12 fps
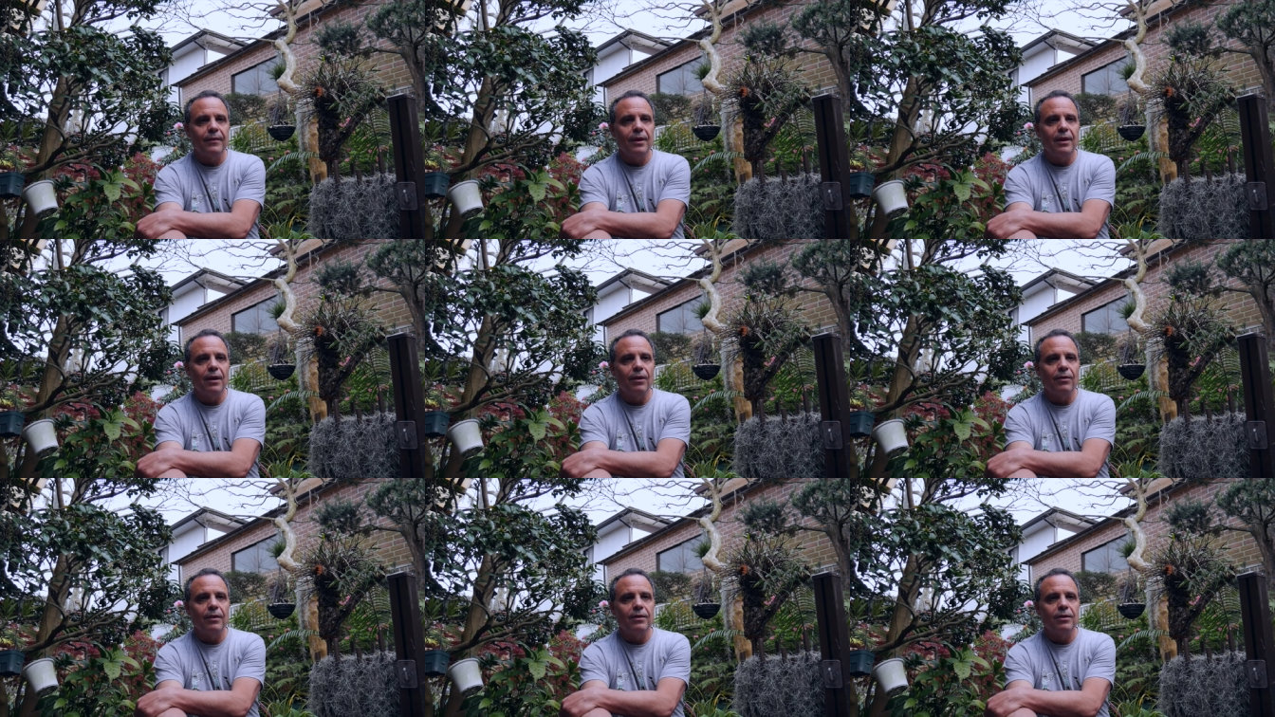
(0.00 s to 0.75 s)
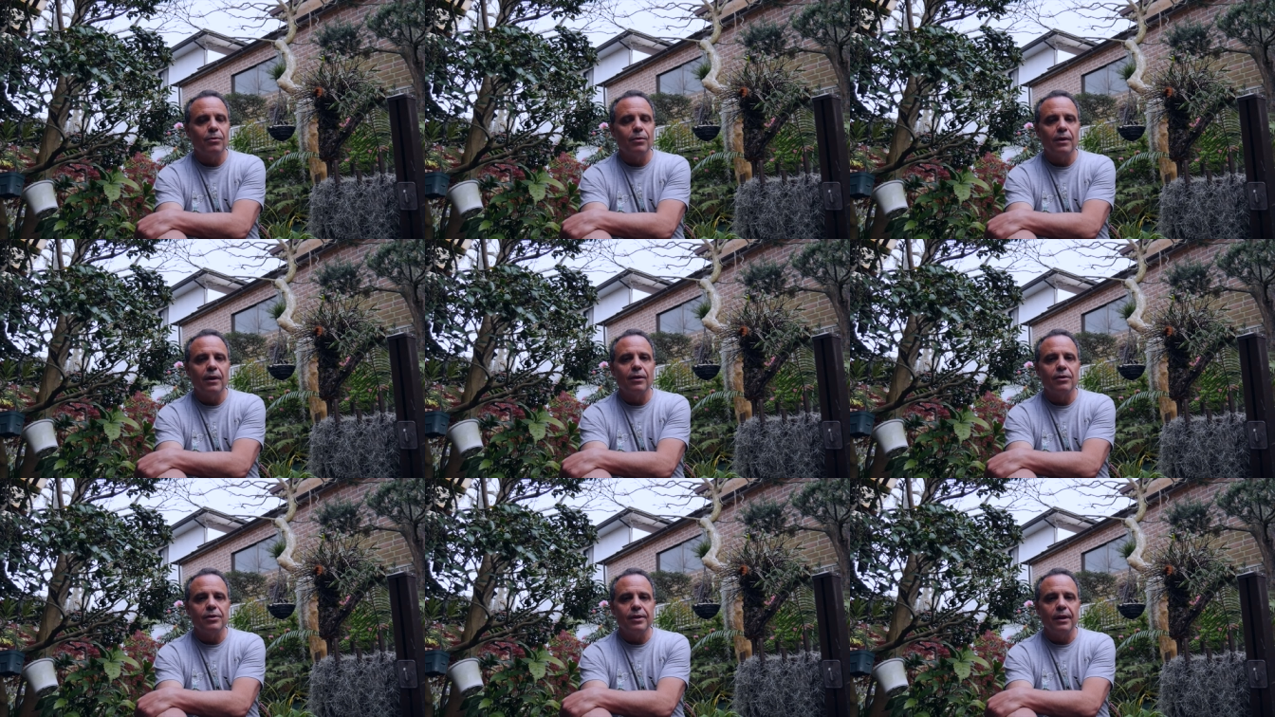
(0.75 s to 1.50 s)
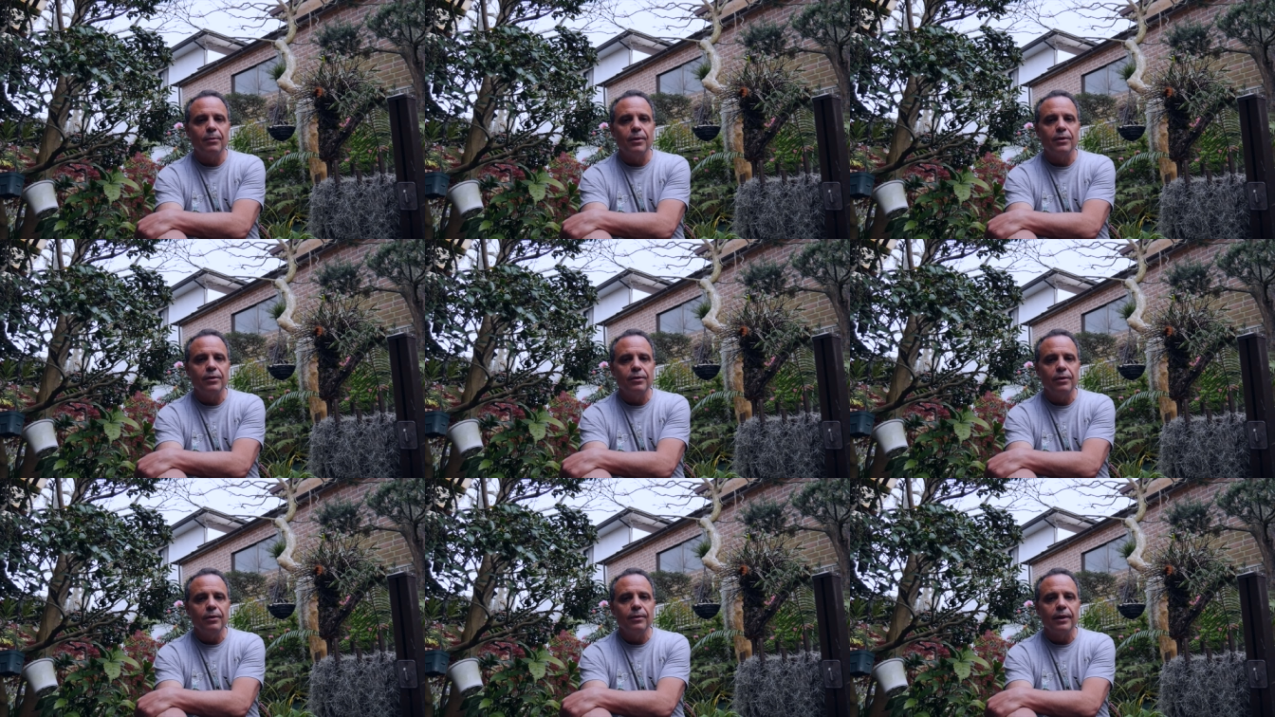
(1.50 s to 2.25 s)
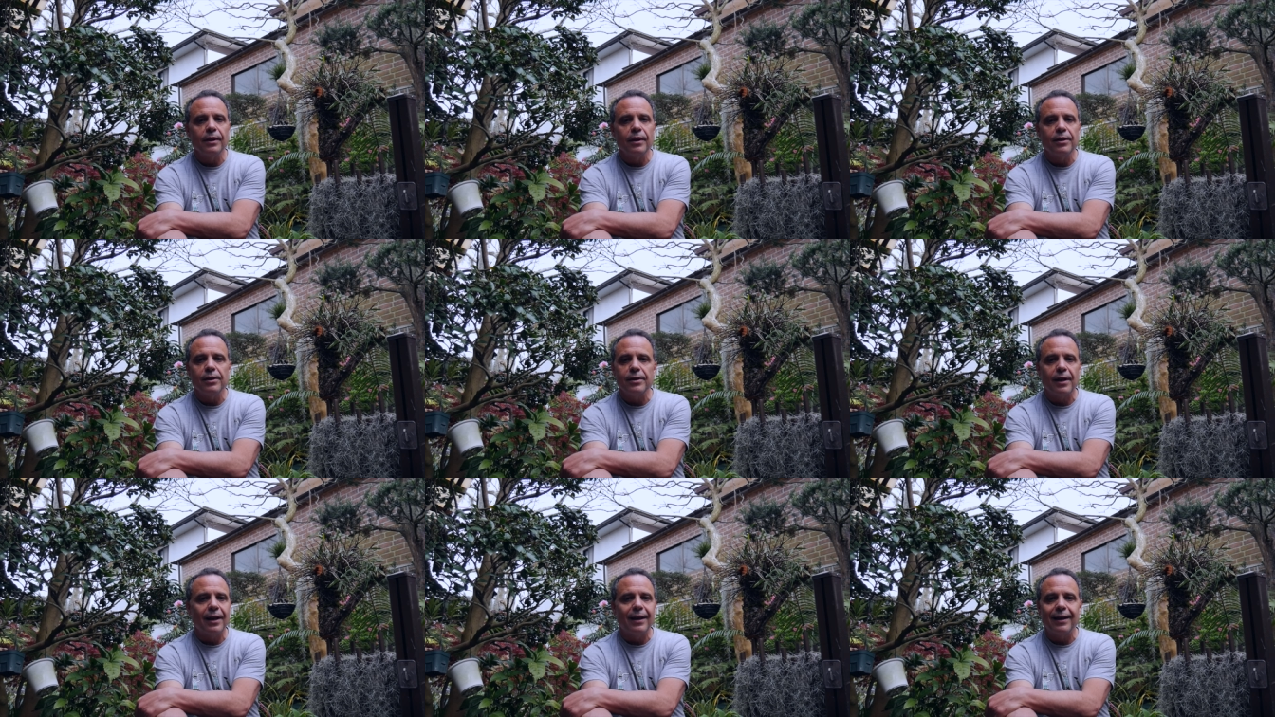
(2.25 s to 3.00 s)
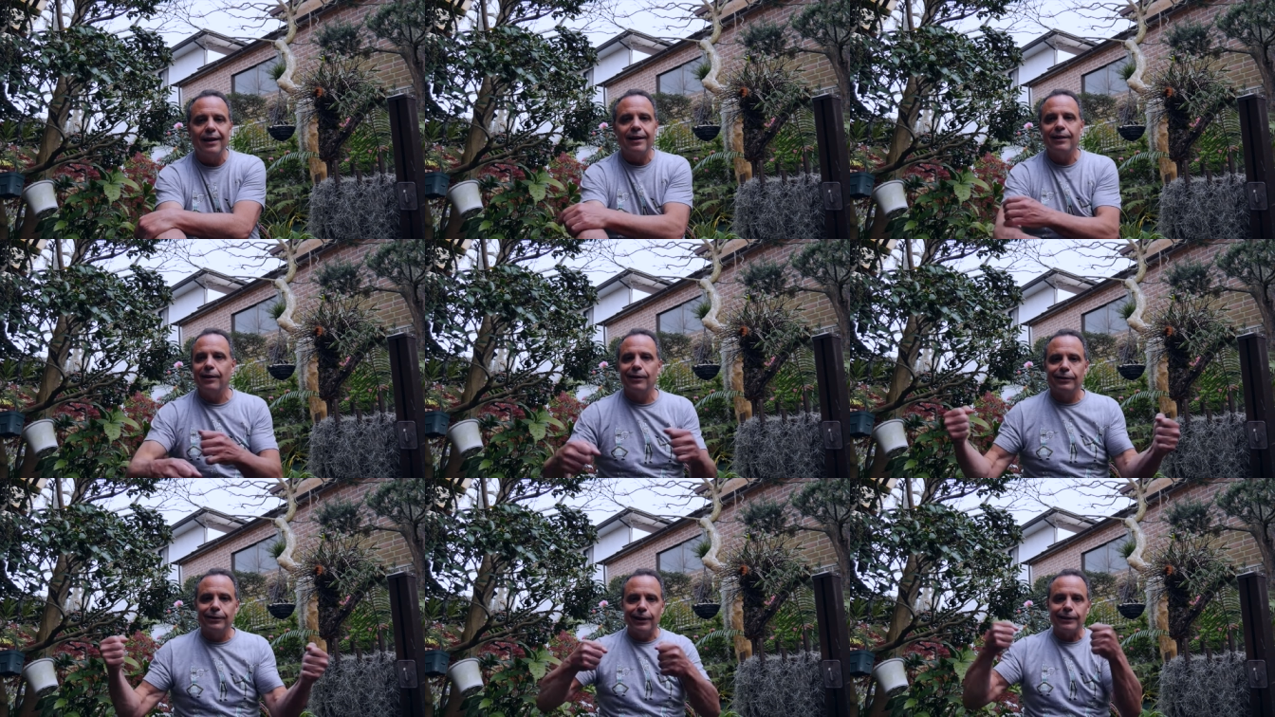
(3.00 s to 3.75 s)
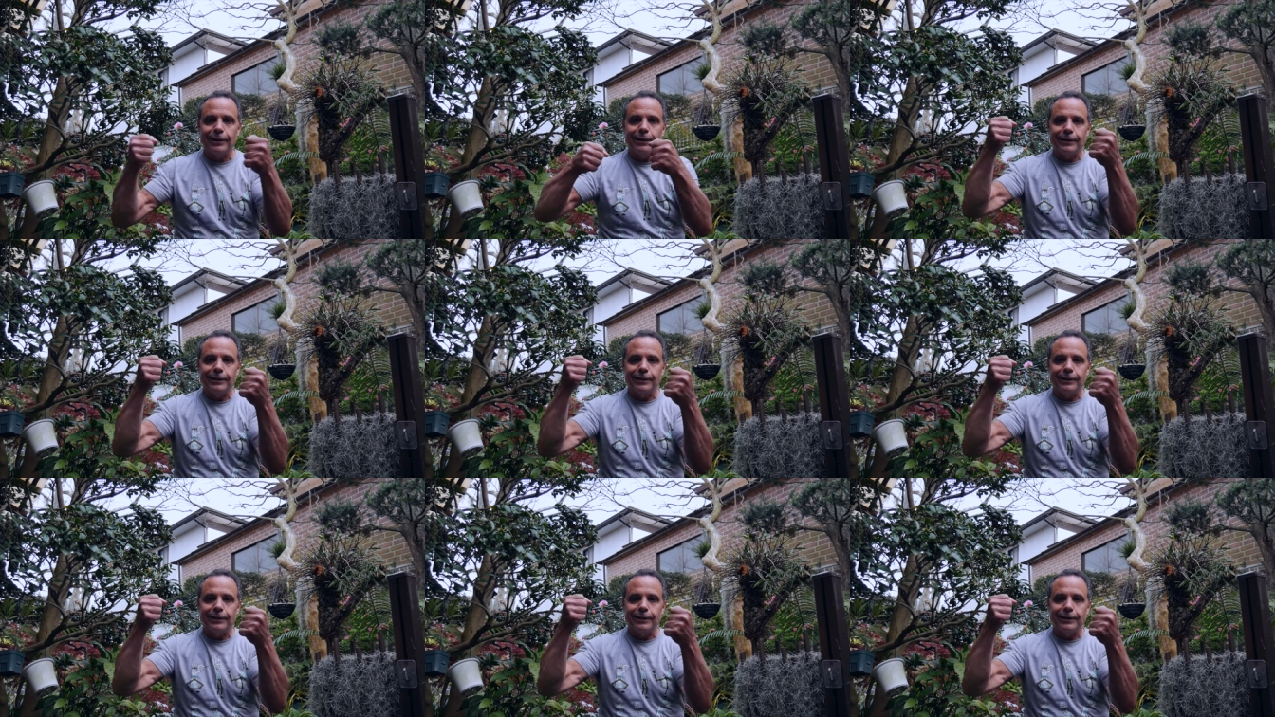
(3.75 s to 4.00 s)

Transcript: you know, that don't really understand what they're doing, they just kind of get in there and chunk,